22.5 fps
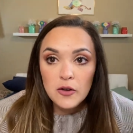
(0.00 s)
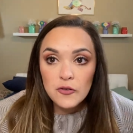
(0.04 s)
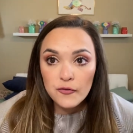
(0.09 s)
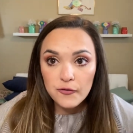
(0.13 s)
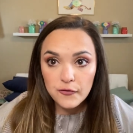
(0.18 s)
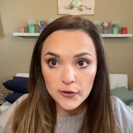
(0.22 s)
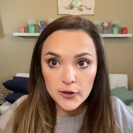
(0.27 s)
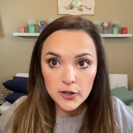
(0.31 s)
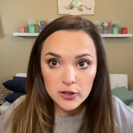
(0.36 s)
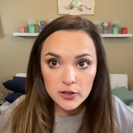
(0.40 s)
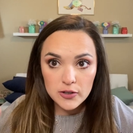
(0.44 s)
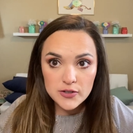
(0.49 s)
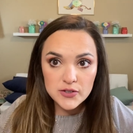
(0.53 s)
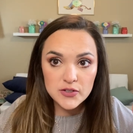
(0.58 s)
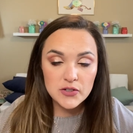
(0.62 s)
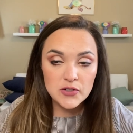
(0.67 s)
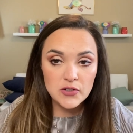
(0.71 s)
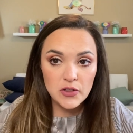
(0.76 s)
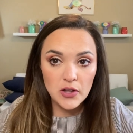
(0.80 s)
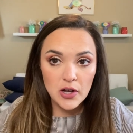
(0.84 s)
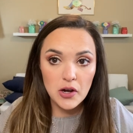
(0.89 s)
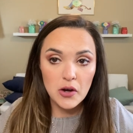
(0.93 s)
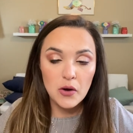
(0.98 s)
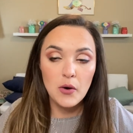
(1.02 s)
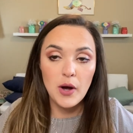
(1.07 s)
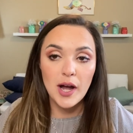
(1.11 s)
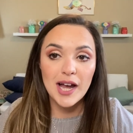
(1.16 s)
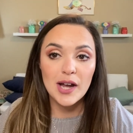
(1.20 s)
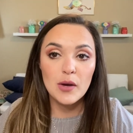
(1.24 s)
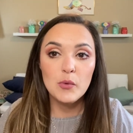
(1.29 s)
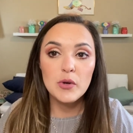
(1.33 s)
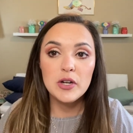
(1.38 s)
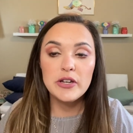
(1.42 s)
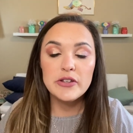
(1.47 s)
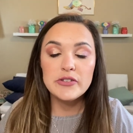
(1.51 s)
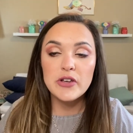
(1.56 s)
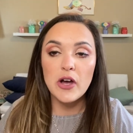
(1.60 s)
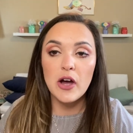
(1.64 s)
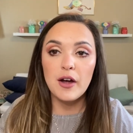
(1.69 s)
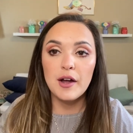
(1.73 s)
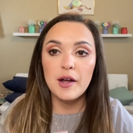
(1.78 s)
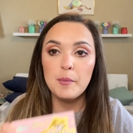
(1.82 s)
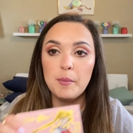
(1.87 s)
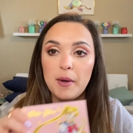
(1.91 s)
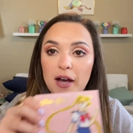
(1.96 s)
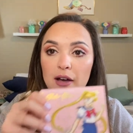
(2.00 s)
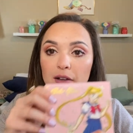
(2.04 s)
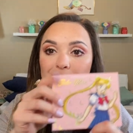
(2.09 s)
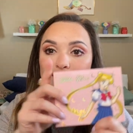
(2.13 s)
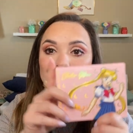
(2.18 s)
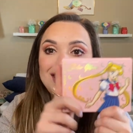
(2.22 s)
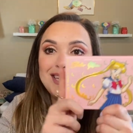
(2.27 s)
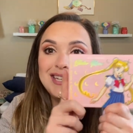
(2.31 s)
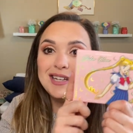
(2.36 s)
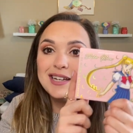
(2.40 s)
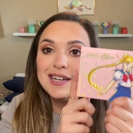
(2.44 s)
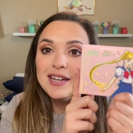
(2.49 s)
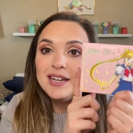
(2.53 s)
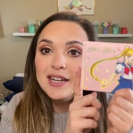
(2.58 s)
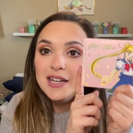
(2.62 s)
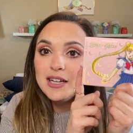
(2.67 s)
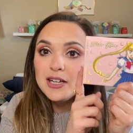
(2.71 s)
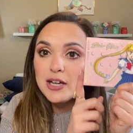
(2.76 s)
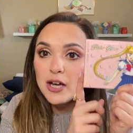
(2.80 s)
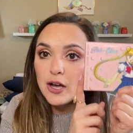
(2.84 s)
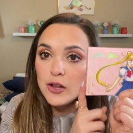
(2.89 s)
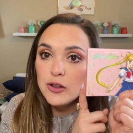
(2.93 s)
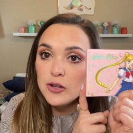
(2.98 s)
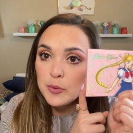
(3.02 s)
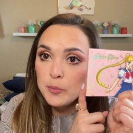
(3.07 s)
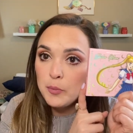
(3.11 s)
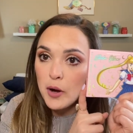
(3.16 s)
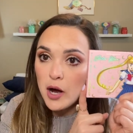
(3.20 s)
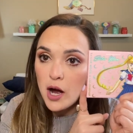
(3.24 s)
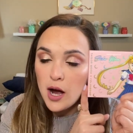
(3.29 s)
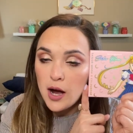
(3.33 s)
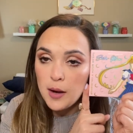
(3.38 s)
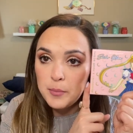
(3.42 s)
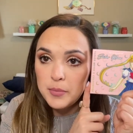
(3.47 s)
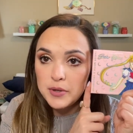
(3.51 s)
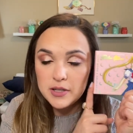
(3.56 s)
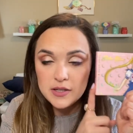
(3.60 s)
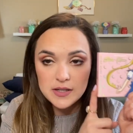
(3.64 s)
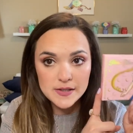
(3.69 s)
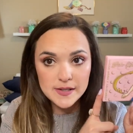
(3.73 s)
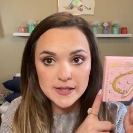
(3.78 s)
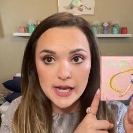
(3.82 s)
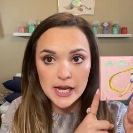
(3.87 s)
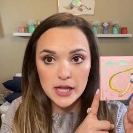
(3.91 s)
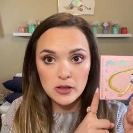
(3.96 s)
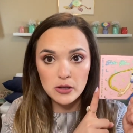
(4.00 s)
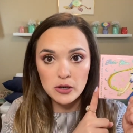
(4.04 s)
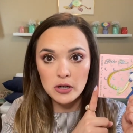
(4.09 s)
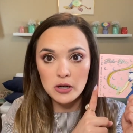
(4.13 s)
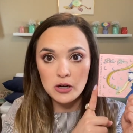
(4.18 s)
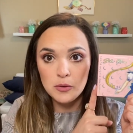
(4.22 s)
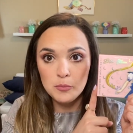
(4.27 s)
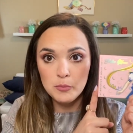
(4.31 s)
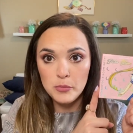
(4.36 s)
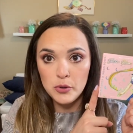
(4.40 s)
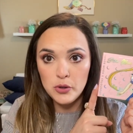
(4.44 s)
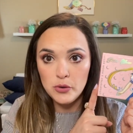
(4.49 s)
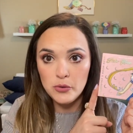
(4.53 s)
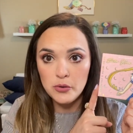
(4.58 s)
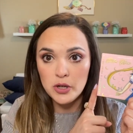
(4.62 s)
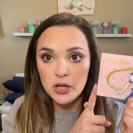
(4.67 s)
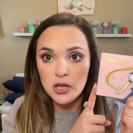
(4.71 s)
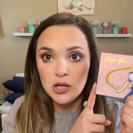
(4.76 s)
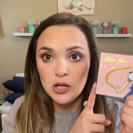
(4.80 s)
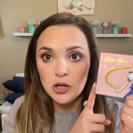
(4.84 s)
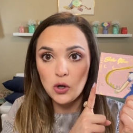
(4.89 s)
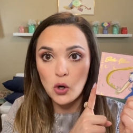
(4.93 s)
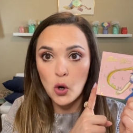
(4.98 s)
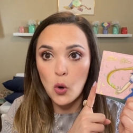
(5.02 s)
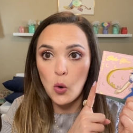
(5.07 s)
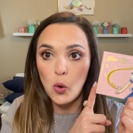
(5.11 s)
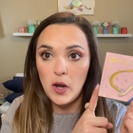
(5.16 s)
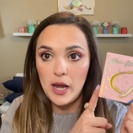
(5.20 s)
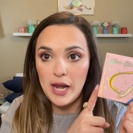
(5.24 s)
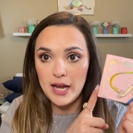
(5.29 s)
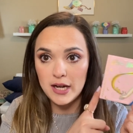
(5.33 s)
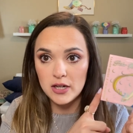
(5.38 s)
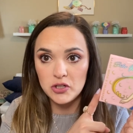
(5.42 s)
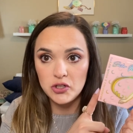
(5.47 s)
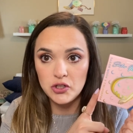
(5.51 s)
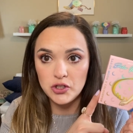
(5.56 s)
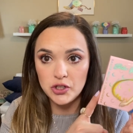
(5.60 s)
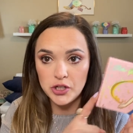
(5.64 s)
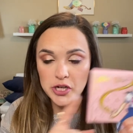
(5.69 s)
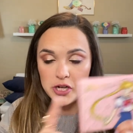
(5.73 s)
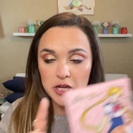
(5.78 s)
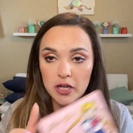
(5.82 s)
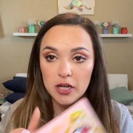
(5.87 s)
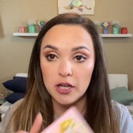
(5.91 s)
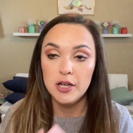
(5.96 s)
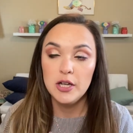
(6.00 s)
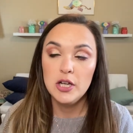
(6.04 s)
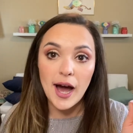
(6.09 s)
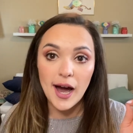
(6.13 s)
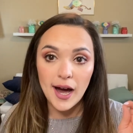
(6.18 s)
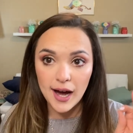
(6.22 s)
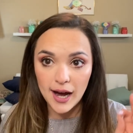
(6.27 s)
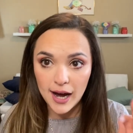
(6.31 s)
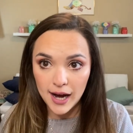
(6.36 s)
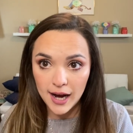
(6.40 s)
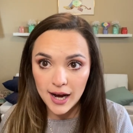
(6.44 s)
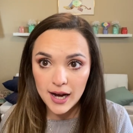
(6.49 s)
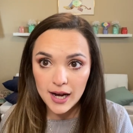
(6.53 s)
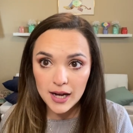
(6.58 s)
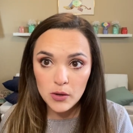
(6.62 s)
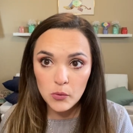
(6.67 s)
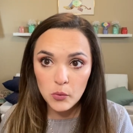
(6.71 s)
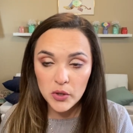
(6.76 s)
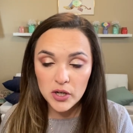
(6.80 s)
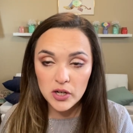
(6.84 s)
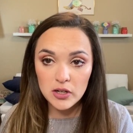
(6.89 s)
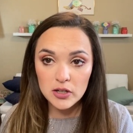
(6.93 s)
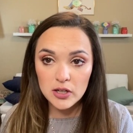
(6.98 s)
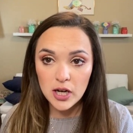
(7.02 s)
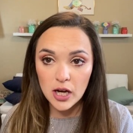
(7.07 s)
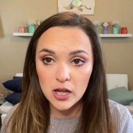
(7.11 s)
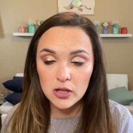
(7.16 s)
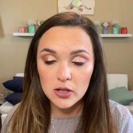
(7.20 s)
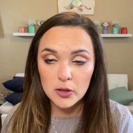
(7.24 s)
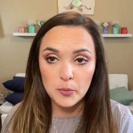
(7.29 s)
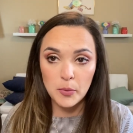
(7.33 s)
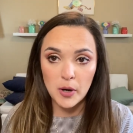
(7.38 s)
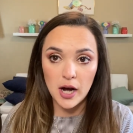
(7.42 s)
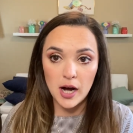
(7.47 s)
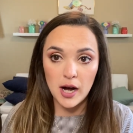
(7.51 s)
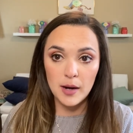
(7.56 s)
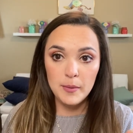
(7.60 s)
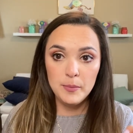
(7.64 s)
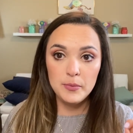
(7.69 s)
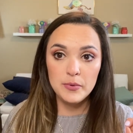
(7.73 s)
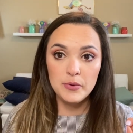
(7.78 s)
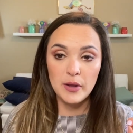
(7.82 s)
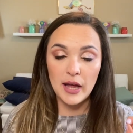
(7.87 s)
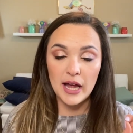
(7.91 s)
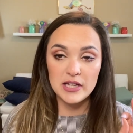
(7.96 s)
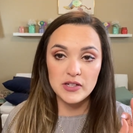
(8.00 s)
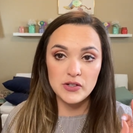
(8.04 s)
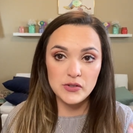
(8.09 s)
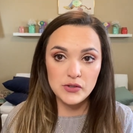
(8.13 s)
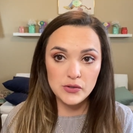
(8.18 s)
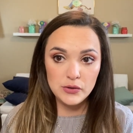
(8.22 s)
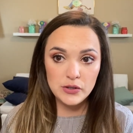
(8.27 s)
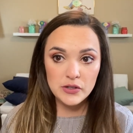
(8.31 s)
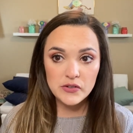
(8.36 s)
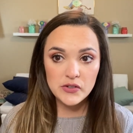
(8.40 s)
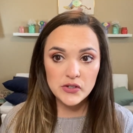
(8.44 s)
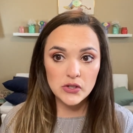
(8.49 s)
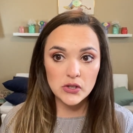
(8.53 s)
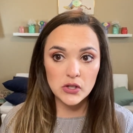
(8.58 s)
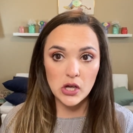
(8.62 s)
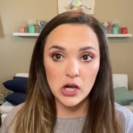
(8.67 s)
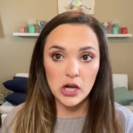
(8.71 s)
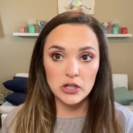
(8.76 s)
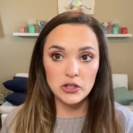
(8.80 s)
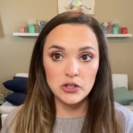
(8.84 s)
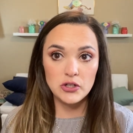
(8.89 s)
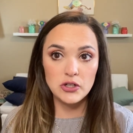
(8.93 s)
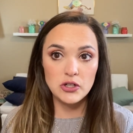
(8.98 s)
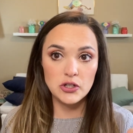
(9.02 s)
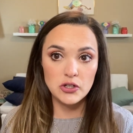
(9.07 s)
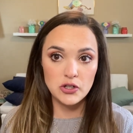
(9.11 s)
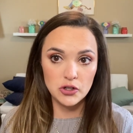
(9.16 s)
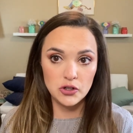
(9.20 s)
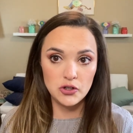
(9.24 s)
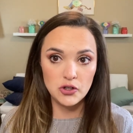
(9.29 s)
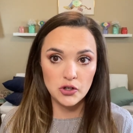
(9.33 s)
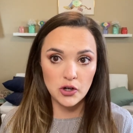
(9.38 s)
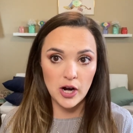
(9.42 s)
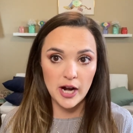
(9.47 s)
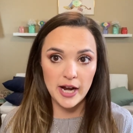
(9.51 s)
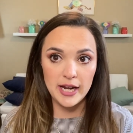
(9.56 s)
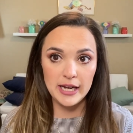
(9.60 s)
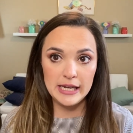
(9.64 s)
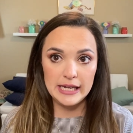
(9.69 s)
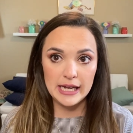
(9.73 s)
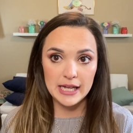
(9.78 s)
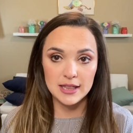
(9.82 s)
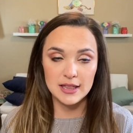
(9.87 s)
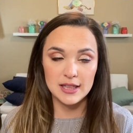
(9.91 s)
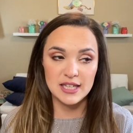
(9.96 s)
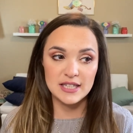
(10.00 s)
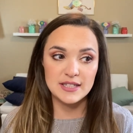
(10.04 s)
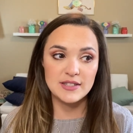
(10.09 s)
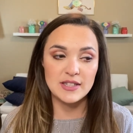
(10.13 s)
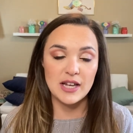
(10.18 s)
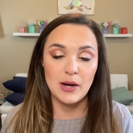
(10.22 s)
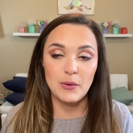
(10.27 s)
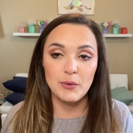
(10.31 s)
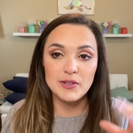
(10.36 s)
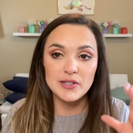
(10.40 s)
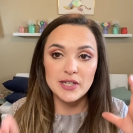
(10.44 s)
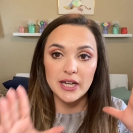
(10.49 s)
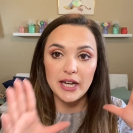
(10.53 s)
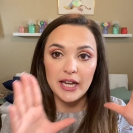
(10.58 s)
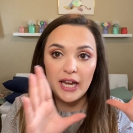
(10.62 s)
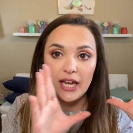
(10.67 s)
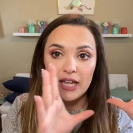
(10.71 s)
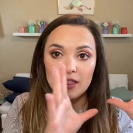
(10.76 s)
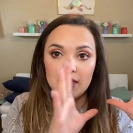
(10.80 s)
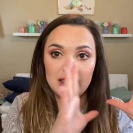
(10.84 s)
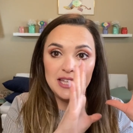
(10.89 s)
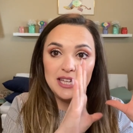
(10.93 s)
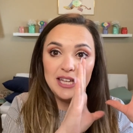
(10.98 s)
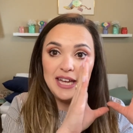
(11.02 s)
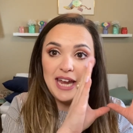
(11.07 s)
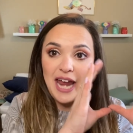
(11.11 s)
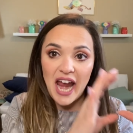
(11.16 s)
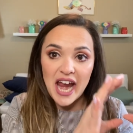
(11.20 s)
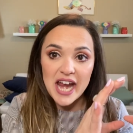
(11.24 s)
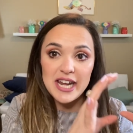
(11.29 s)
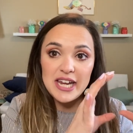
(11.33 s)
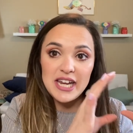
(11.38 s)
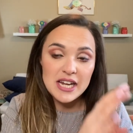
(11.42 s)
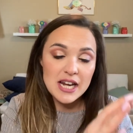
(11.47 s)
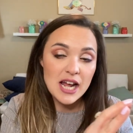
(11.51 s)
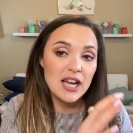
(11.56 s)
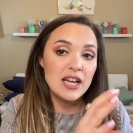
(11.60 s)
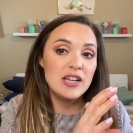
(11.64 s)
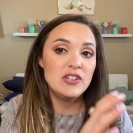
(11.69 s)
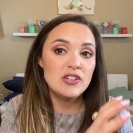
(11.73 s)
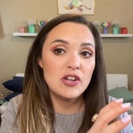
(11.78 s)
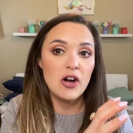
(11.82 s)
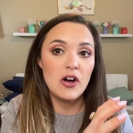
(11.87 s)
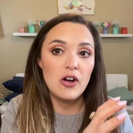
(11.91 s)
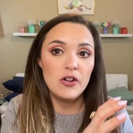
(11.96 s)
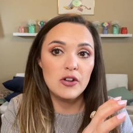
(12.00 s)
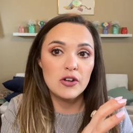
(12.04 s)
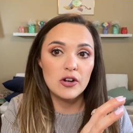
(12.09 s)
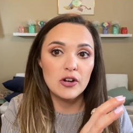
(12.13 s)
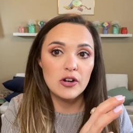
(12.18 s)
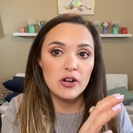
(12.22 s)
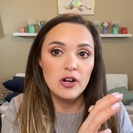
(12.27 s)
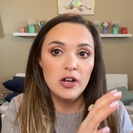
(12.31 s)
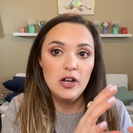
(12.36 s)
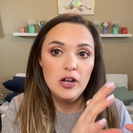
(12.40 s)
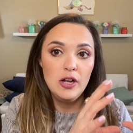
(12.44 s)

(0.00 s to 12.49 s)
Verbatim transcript: First though, I wanna talk about the ColourPop Sailor Moon collection. I went on ColourPop as soon as it launched to try and get this. I was gonna get the $89